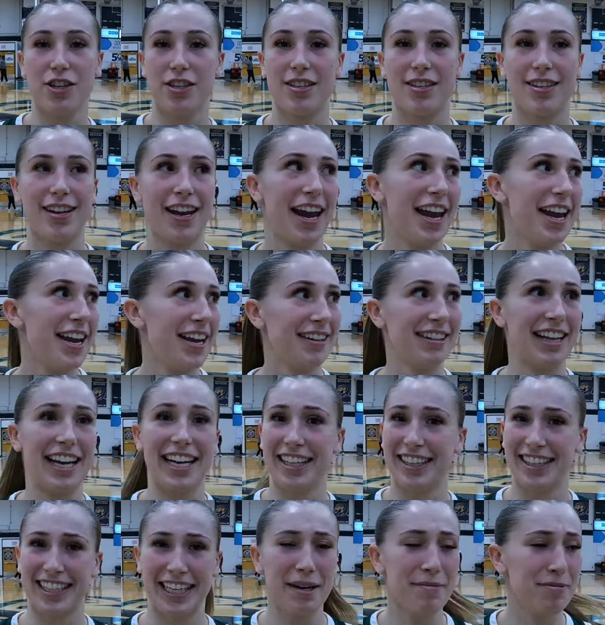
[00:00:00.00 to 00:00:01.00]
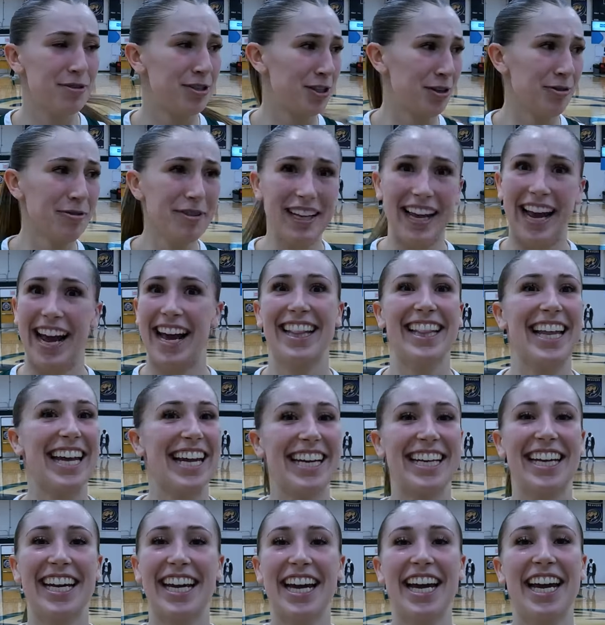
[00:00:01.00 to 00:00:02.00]
Just, hey, like, keep shooting that,
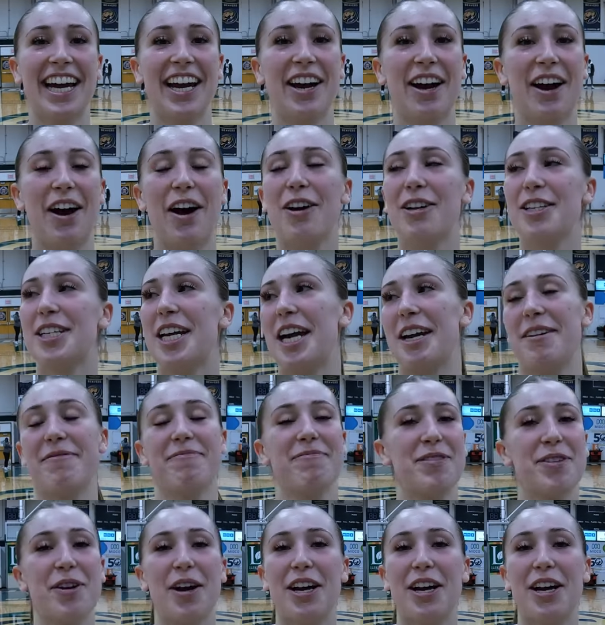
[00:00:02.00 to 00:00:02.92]
like, all day.